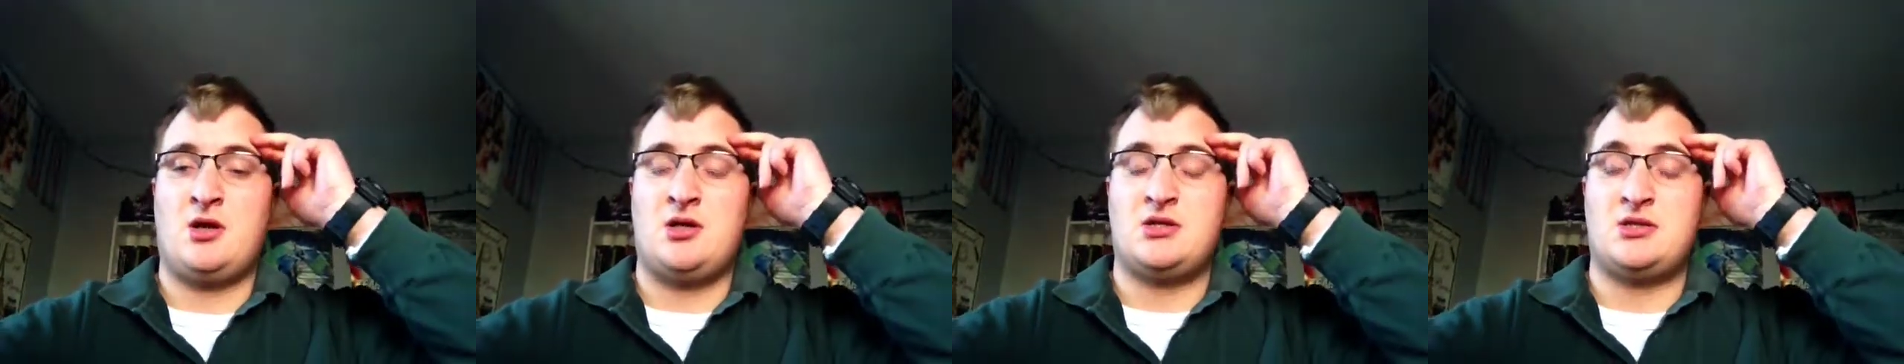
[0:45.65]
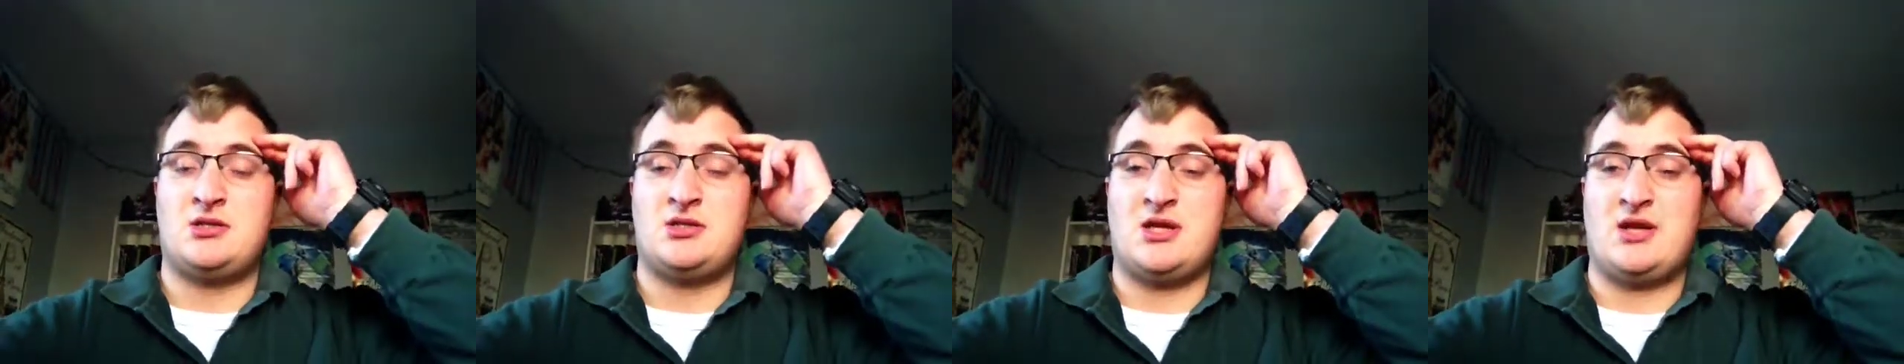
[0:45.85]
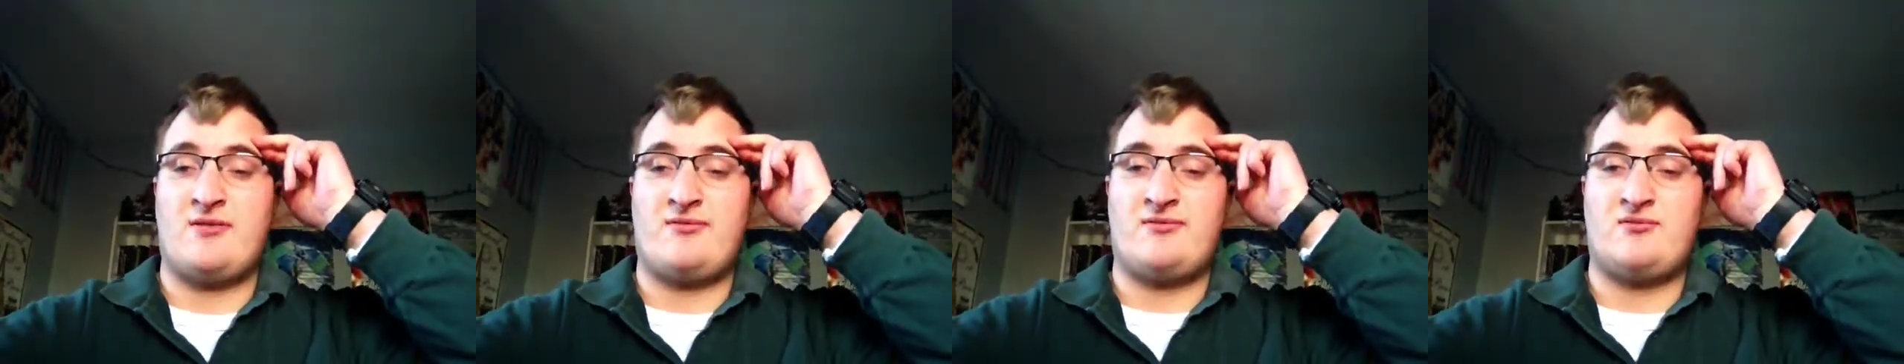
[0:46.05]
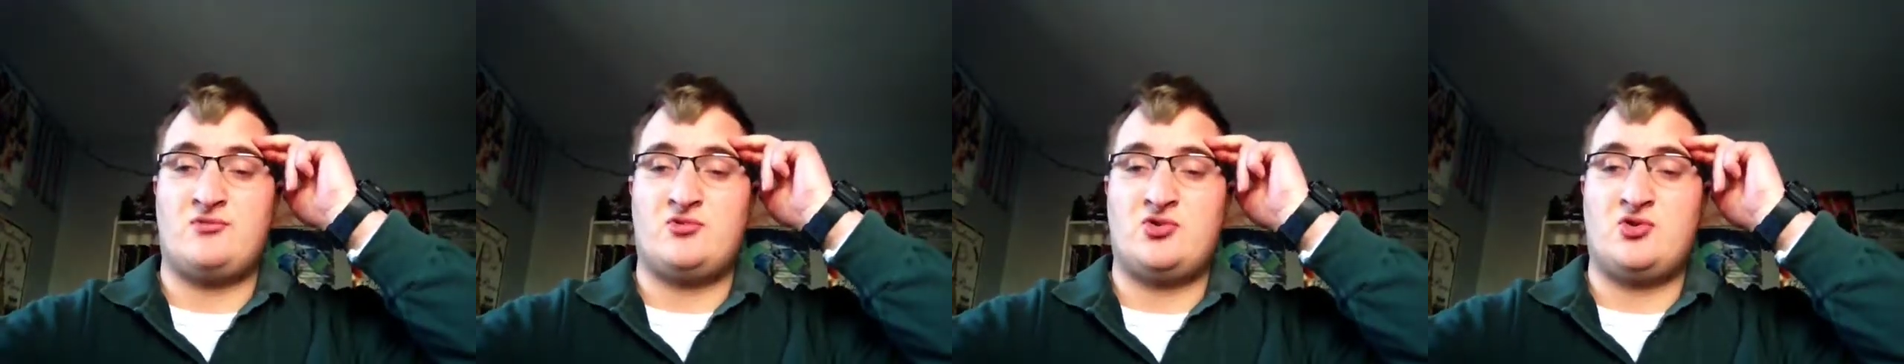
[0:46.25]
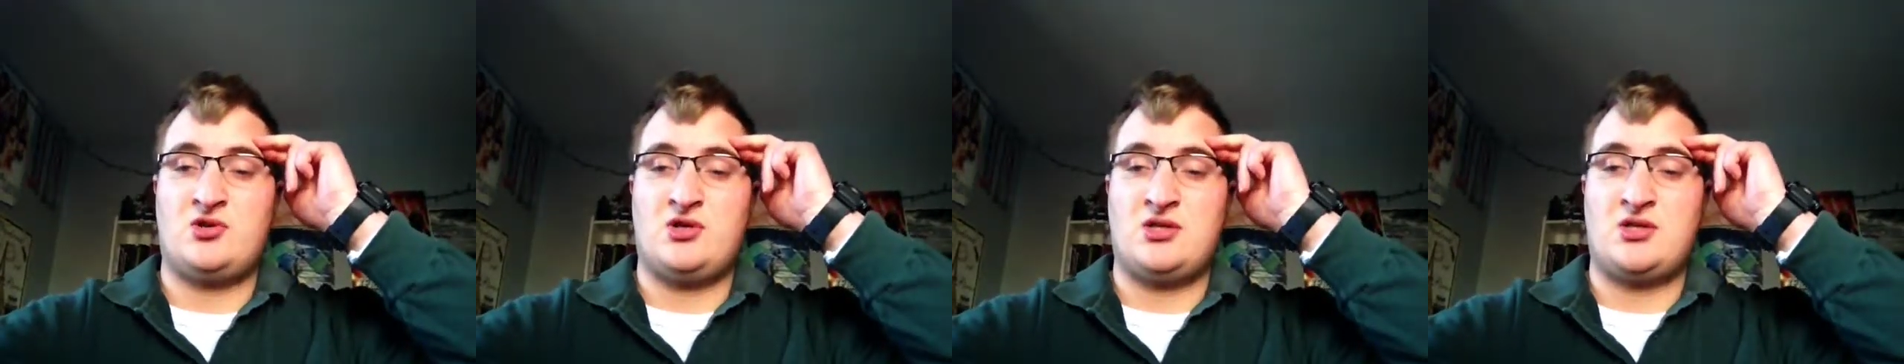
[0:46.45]
It's out from
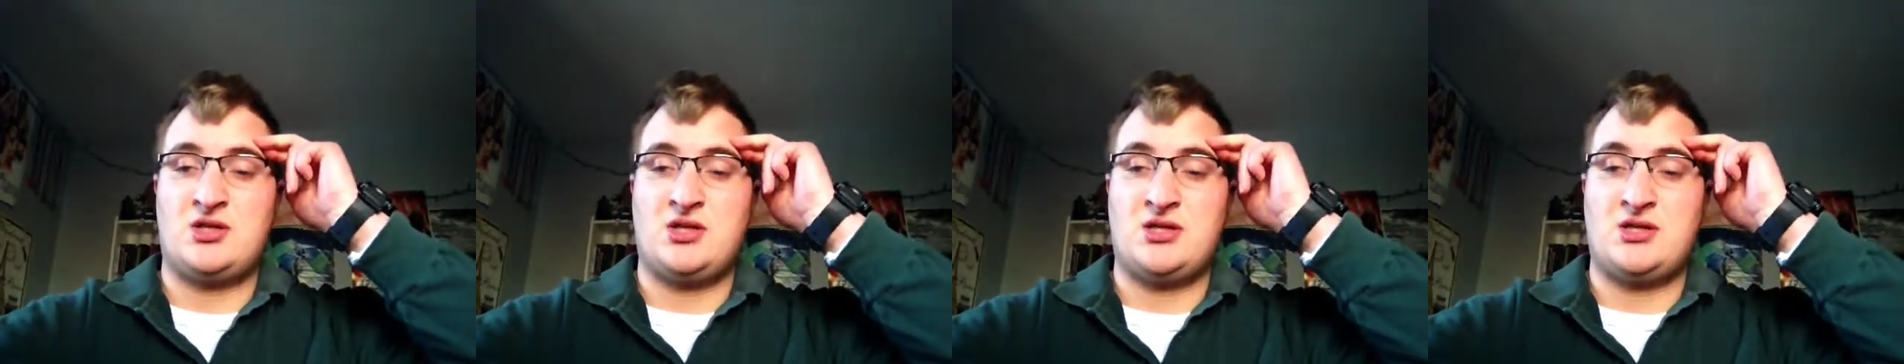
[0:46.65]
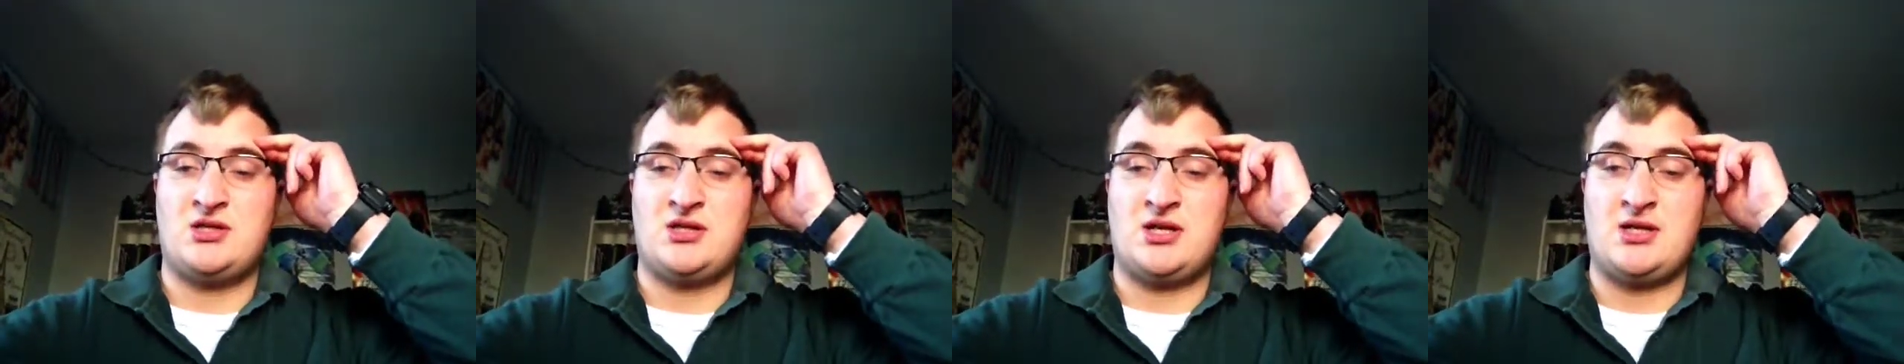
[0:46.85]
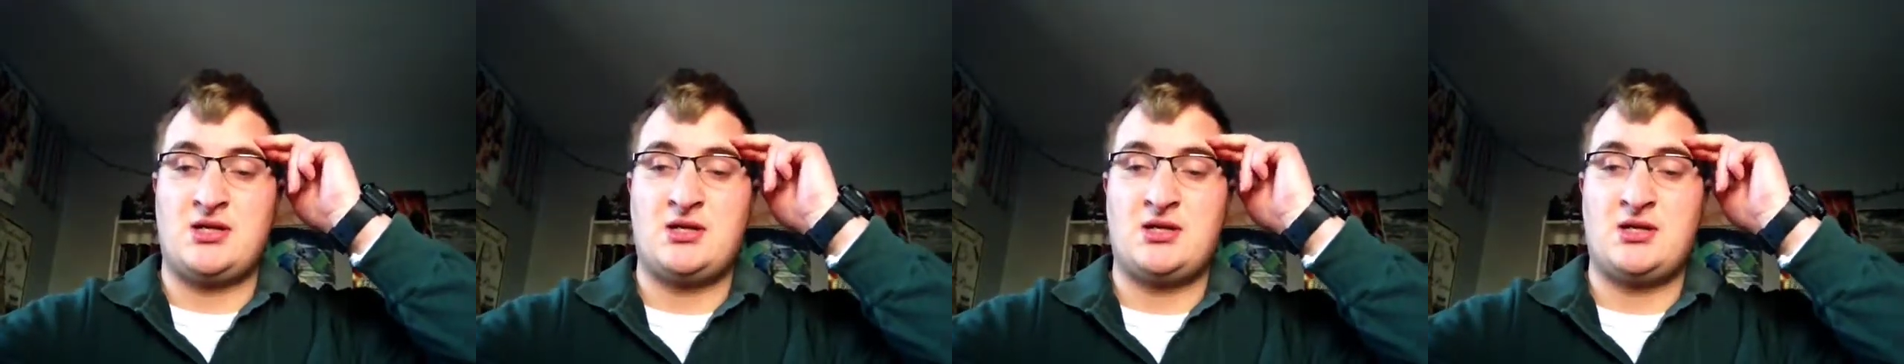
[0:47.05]
2099.